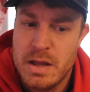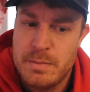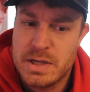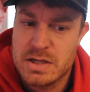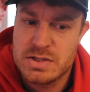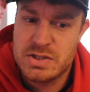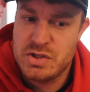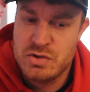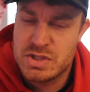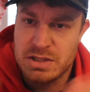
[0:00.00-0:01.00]
Because
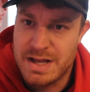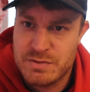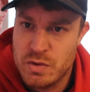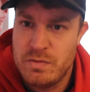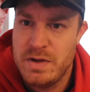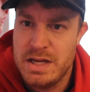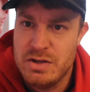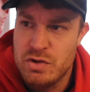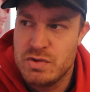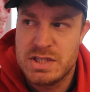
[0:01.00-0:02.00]
you still have 2
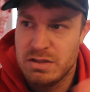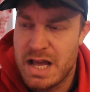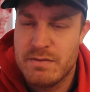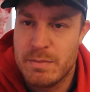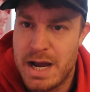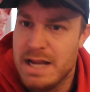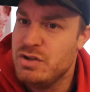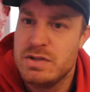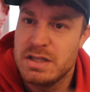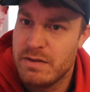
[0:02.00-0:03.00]
feet, you still have a mind,
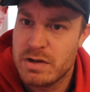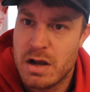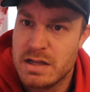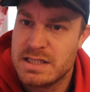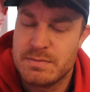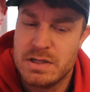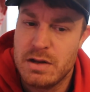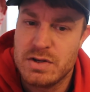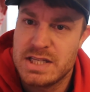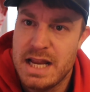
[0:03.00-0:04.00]
you still have a concept and
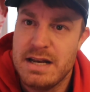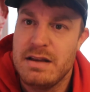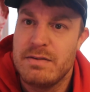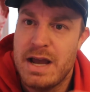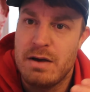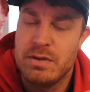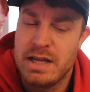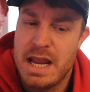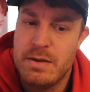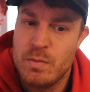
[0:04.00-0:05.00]
understanding of how the
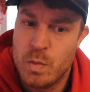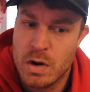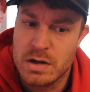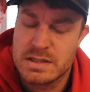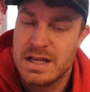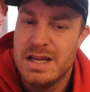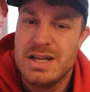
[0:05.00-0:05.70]
game works.